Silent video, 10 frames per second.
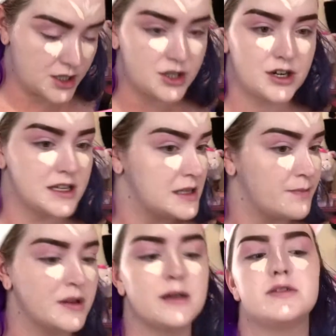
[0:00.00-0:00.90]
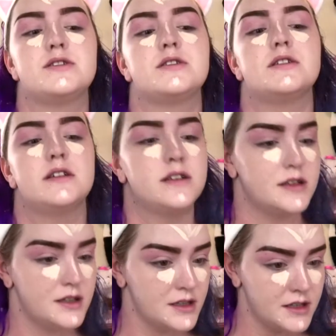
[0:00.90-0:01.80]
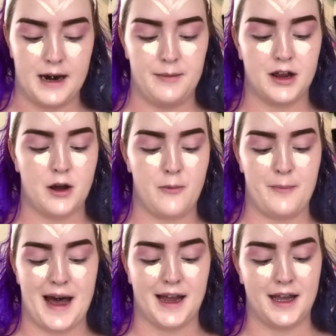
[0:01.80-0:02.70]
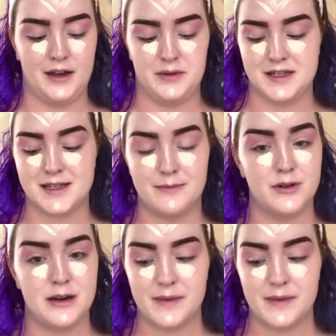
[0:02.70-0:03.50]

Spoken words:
stress blemishes, and I'm going to go back in with the same beauty